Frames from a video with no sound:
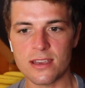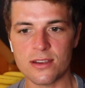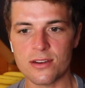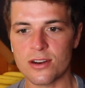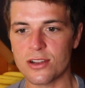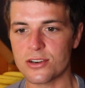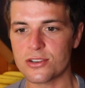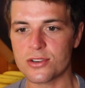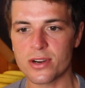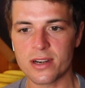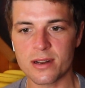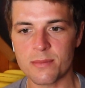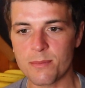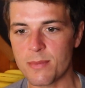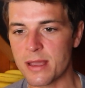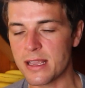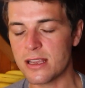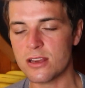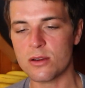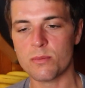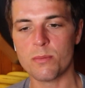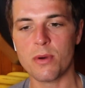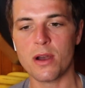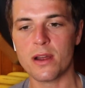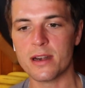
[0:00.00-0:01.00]
You're not trying to make
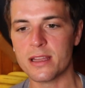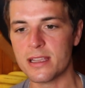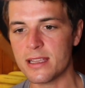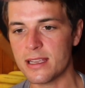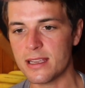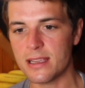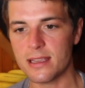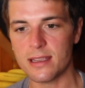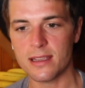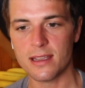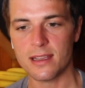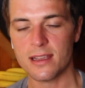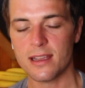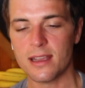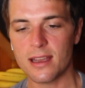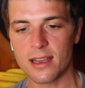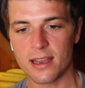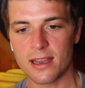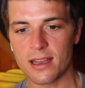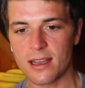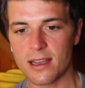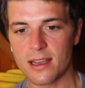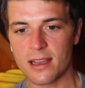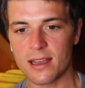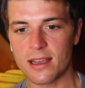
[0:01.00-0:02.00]
your body
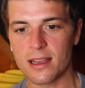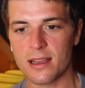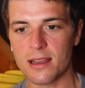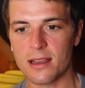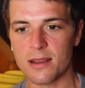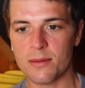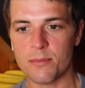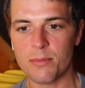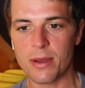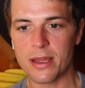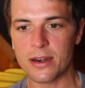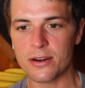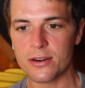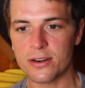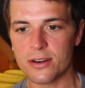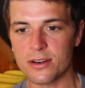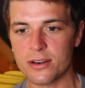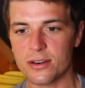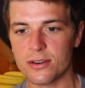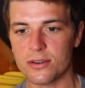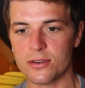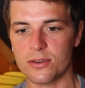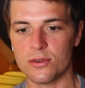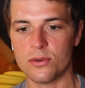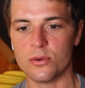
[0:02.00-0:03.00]

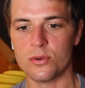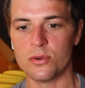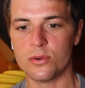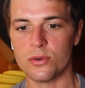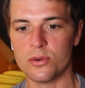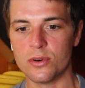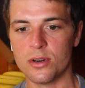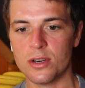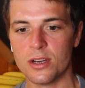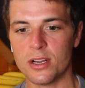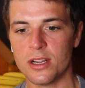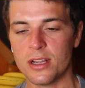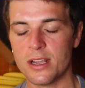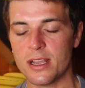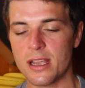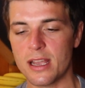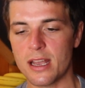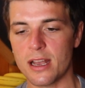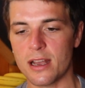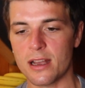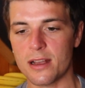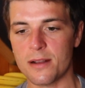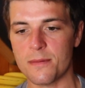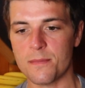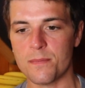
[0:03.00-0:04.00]
better or
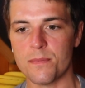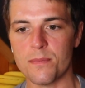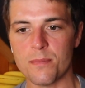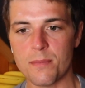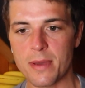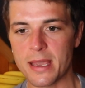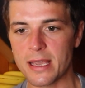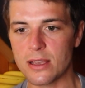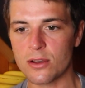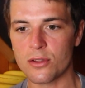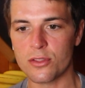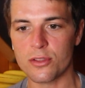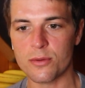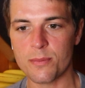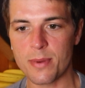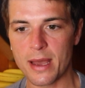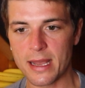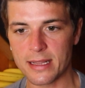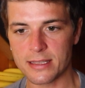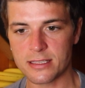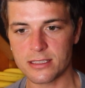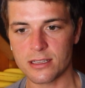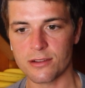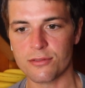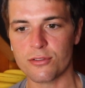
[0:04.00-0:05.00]
make all the
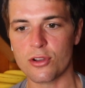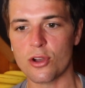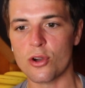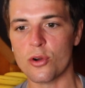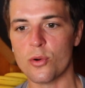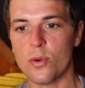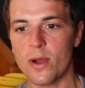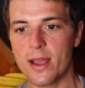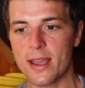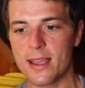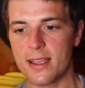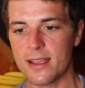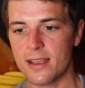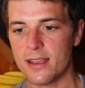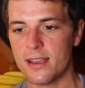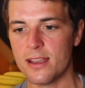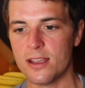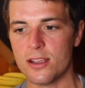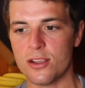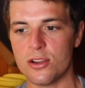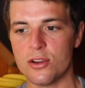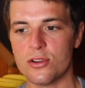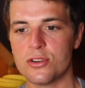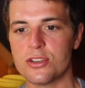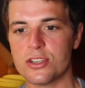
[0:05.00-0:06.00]
bad stuff go away.
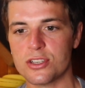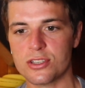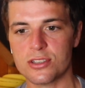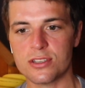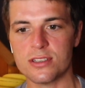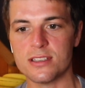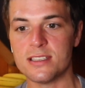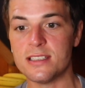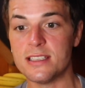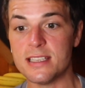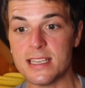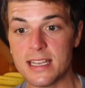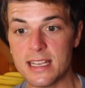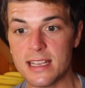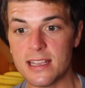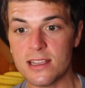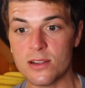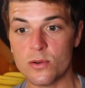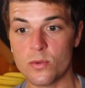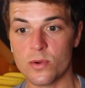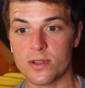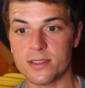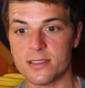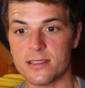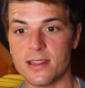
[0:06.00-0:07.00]
You're just
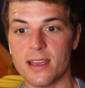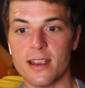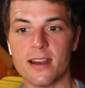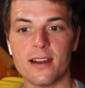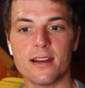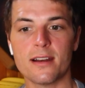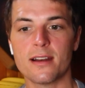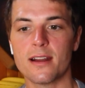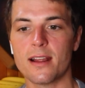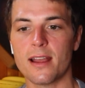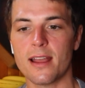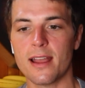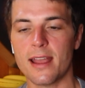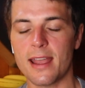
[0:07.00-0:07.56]
seeing what's there.